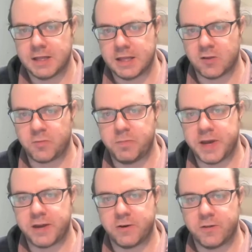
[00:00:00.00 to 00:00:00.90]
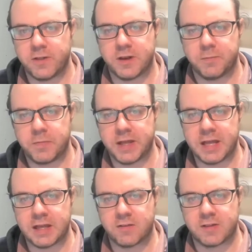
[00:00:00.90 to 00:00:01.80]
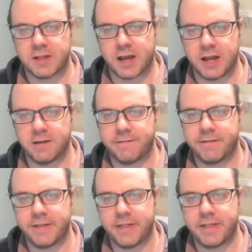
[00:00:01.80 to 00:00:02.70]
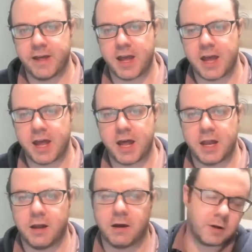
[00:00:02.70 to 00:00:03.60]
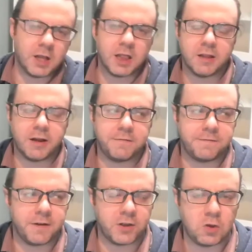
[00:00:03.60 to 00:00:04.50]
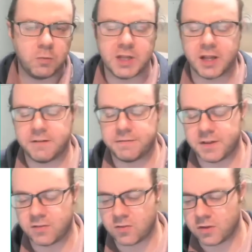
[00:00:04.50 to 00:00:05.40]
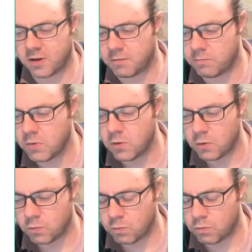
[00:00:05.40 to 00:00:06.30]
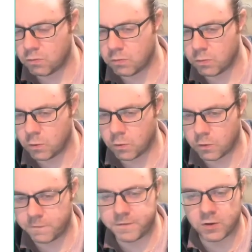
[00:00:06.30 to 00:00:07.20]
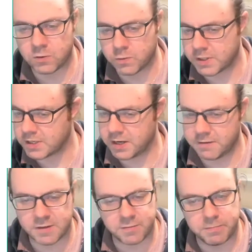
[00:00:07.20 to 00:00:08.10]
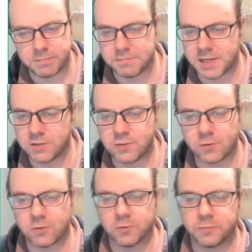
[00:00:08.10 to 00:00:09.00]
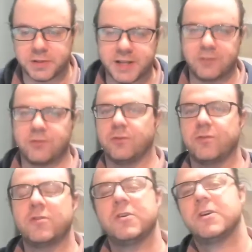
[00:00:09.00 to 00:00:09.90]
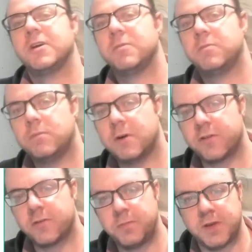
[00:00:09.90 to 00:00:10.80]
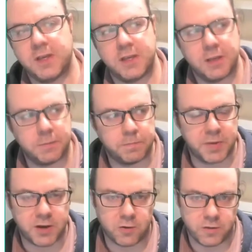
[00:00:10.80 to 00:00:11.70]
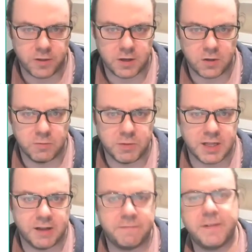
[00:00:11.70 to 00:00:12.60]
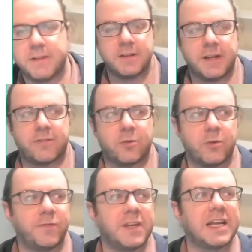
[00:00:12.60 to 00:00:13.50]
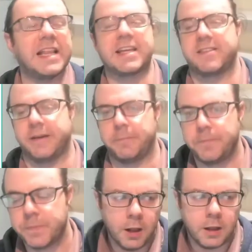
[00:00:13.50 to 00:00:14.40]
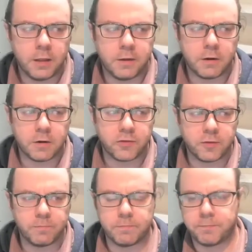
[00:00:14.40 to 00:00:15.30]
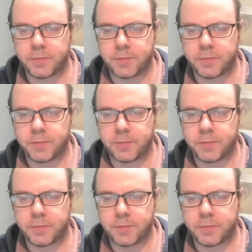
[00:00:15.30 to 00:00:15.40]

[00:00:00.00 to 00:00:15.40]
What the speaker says: is better than a pig's life, then a human life that's more filled with kind of these mental pleasures must be better than a human life that sort of neglects them. There are some